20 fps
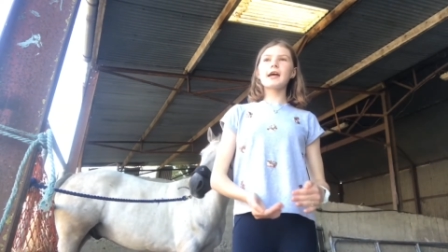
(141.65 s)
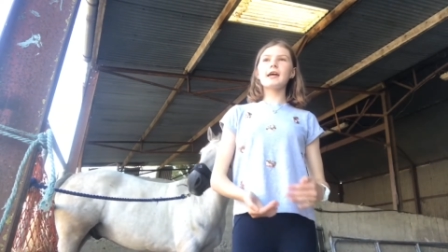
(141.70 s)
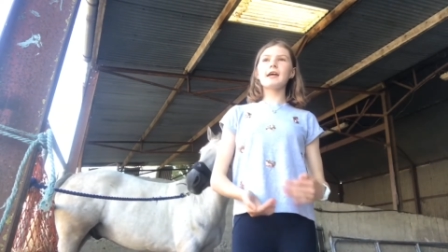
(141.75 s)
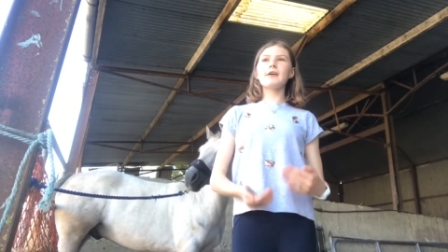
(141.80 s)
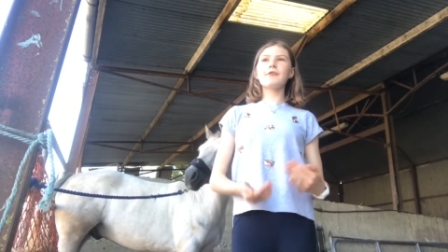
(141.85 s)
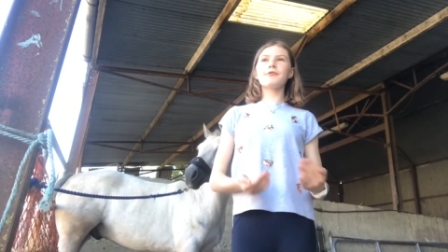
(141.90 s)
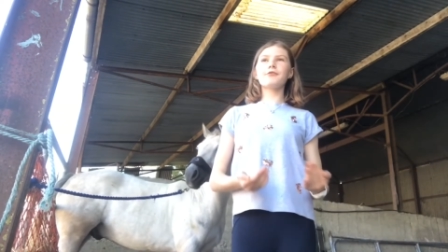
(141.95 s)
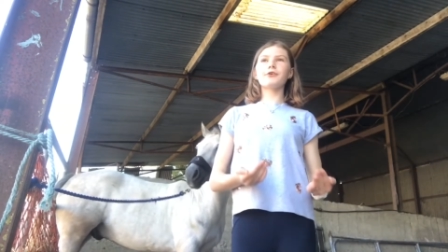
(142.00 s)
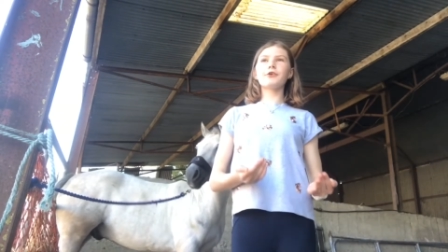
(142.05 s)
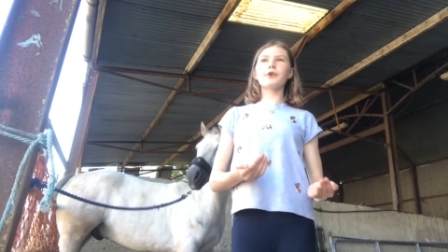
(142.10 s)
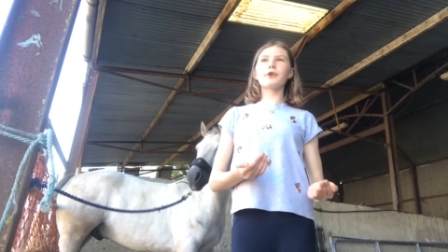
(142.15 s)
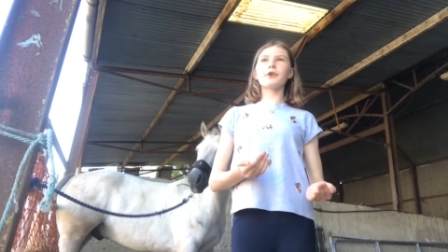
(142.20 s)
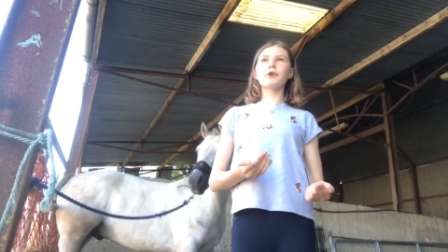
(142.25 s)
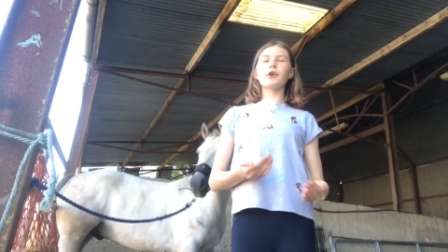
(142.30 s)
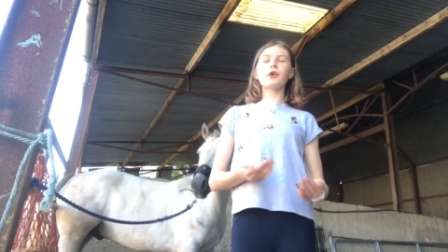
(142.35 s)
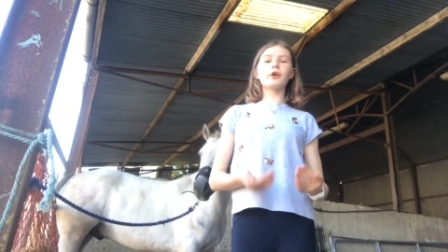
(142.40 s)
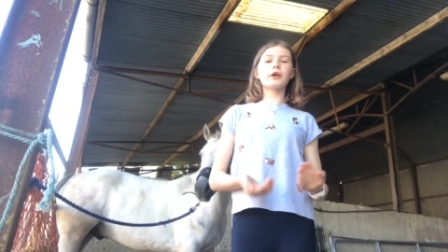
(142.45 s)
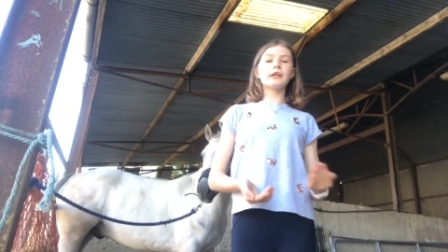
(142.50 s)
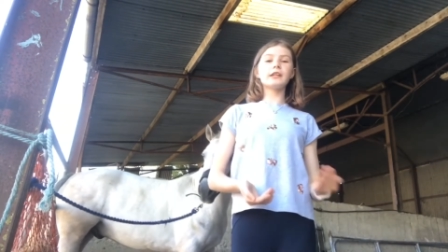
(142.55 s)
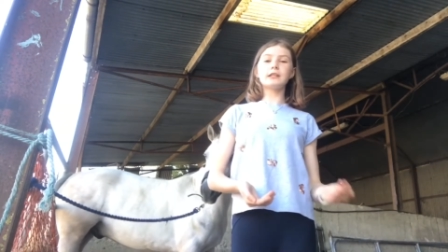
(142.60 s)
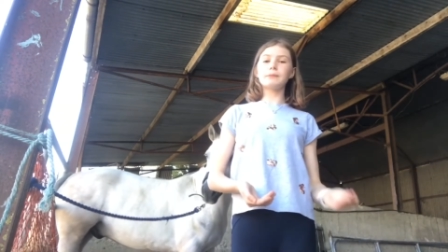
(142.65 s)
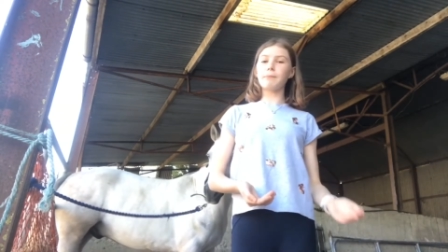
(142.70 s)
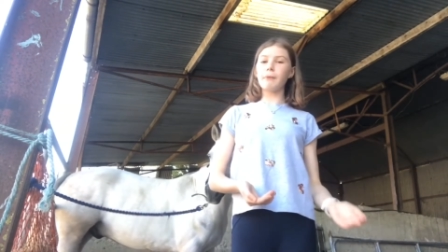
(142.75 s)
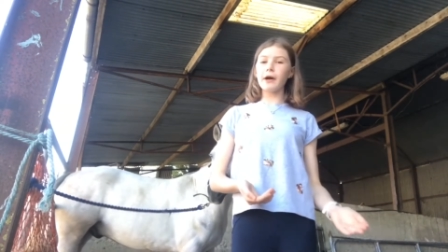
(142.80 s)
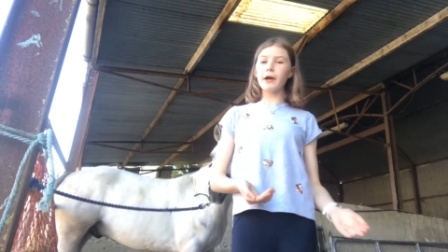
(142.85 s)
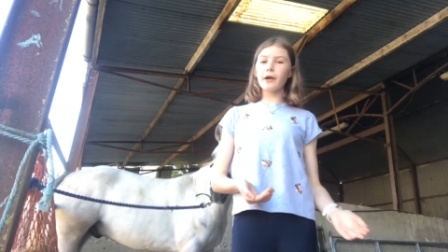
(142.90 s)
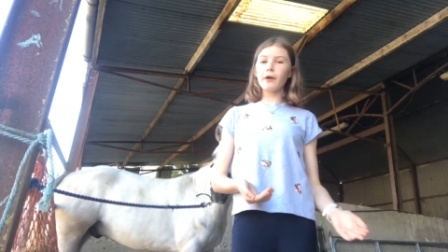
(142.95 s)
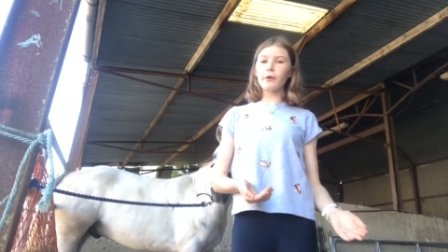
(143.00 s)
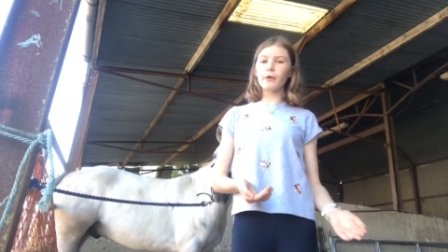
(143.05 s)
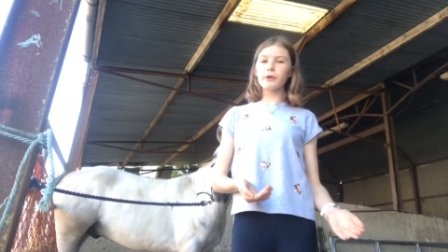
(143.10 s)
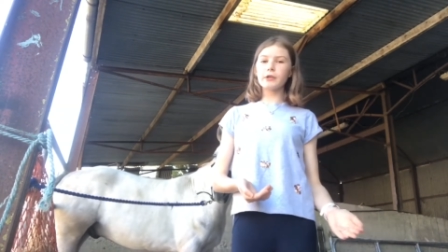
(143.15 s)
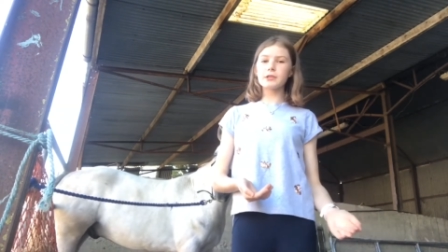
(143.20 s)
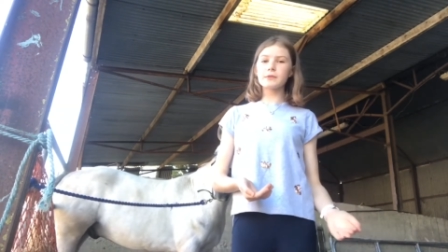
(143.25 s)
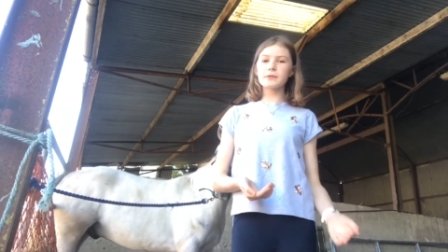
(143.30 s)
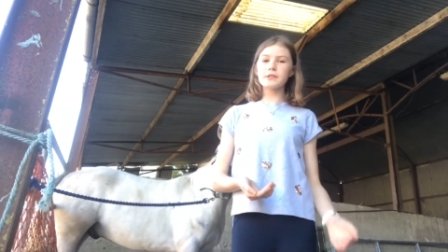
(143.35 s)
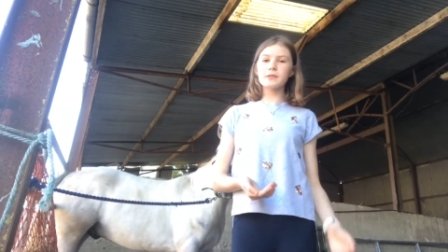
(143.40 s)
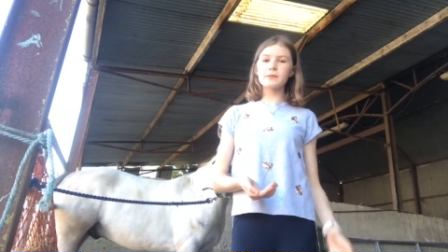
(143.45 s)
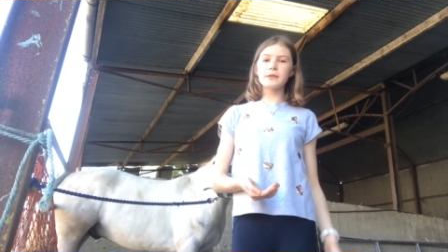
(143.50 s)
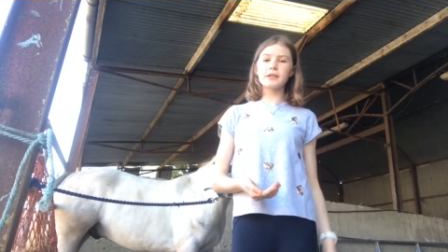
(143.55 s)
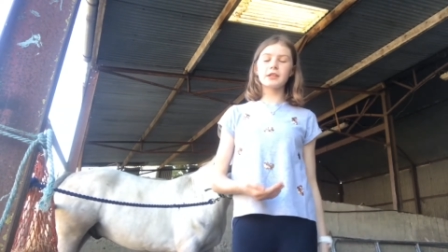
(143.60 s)
if you're looking to buy a horse
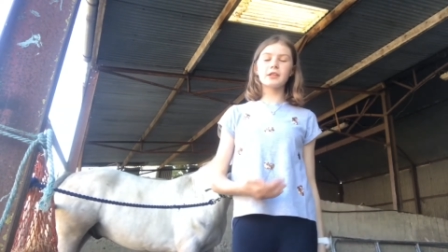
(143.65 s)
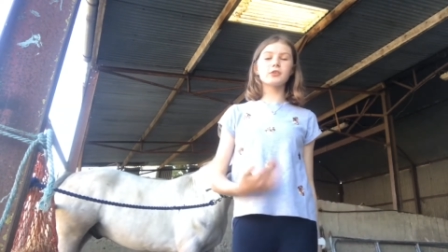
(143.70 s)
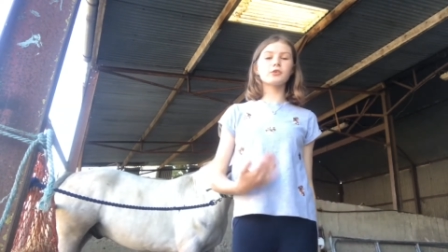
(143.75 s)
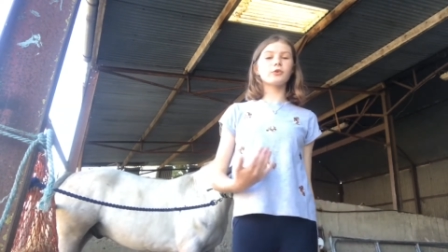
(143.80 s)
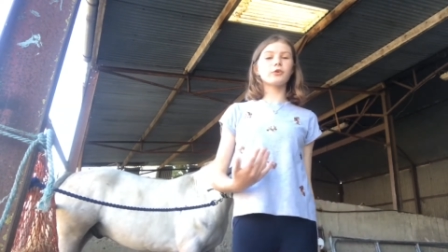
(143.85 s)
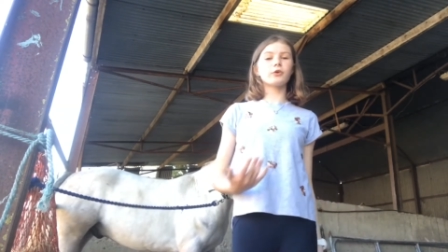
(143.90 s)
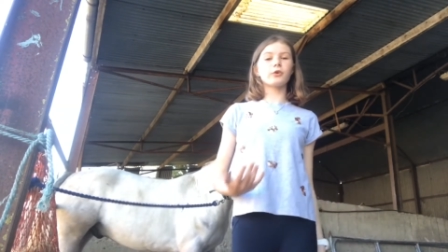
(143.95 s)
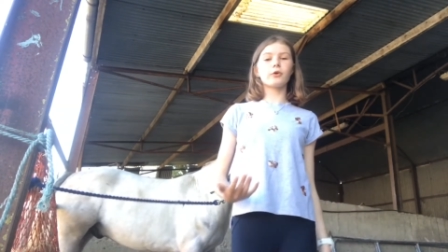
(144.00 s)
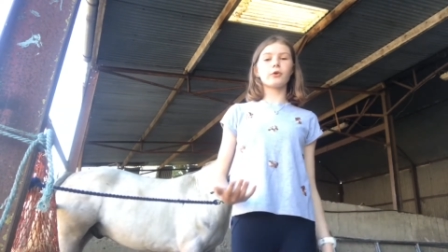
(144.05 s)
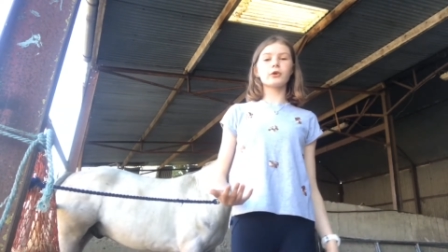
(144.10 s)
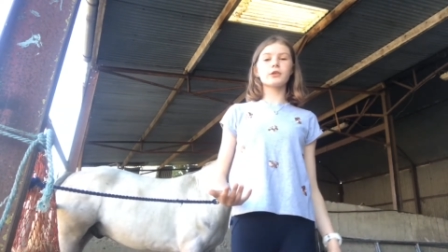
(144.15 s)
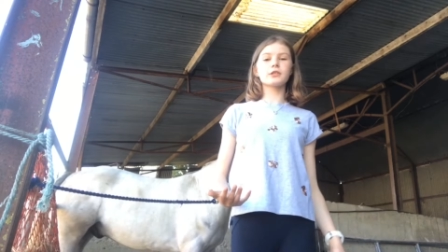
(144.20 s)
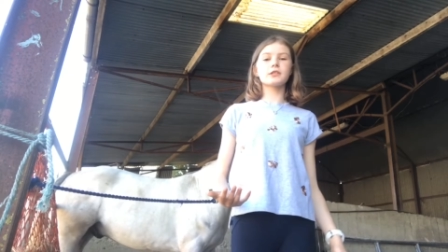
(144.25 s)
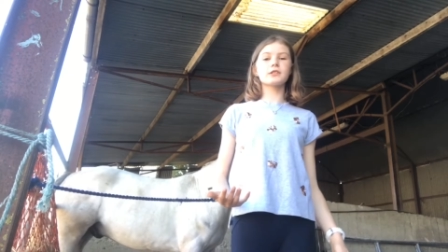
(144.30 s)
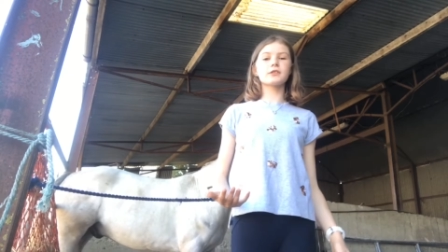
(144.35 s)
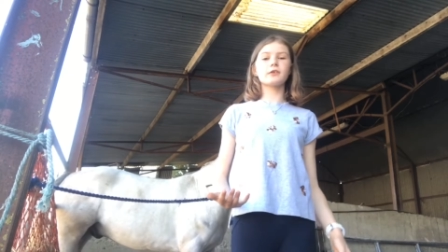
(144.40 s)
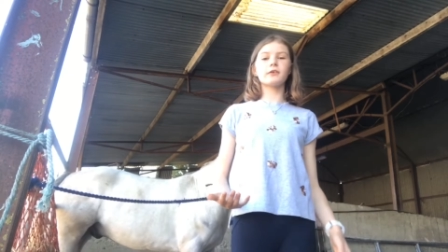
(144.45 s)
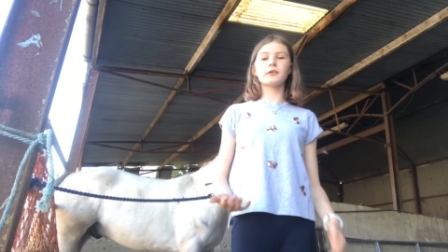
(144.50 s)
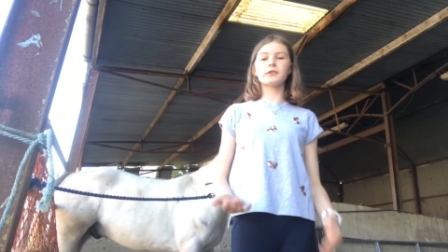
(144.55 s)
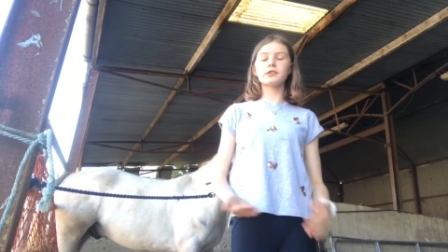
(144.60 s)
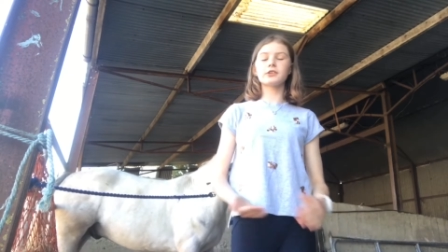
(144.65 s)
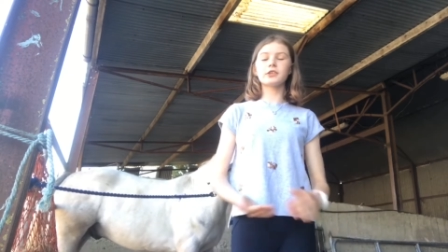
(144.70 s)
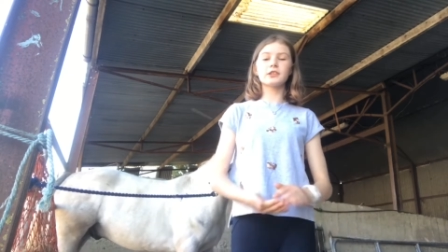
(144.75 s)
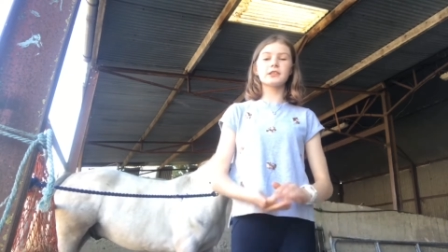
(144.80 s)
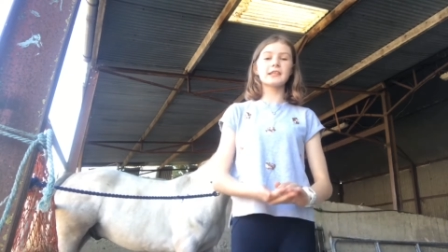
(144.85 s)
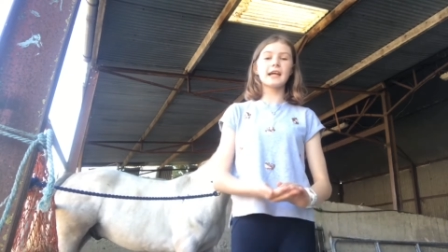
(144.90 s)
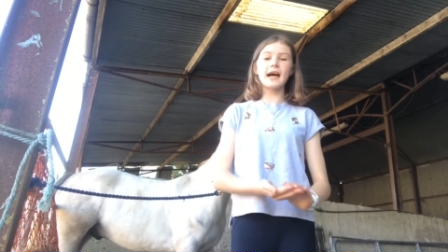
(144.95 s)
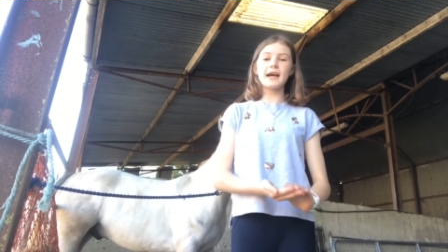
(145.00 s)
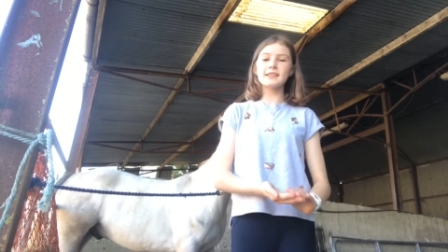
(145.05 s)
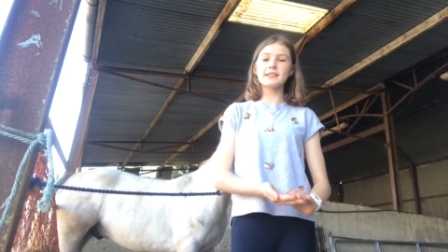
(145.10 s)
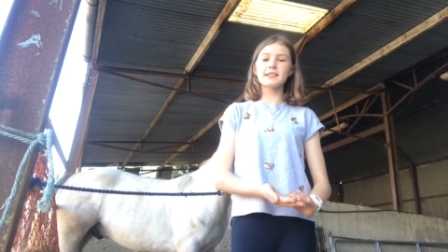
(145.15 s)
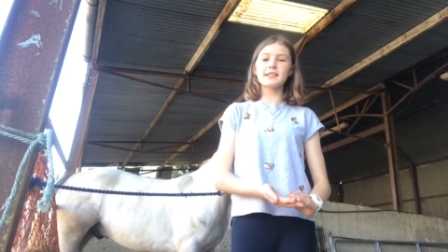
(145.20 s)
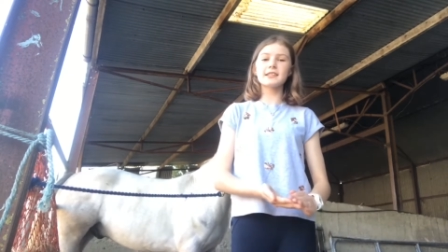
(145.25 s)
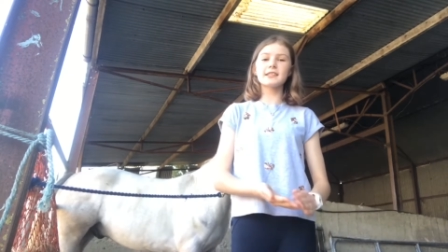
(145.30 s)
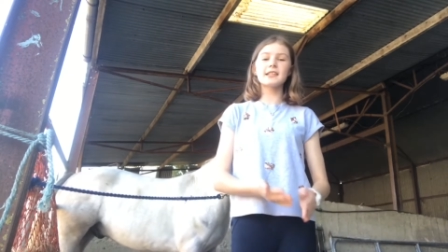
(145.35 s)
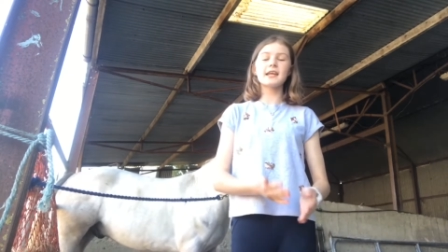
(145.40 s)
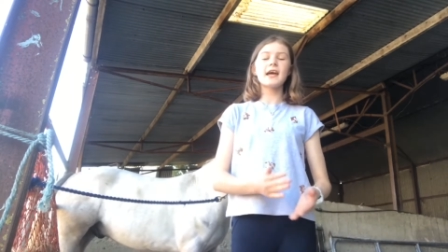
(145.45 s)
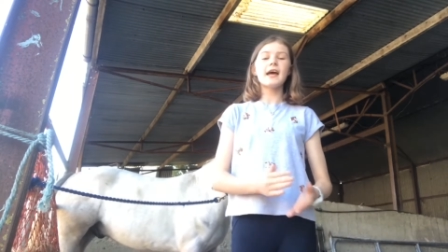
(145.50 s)
with sweet itch, or your horse just has it,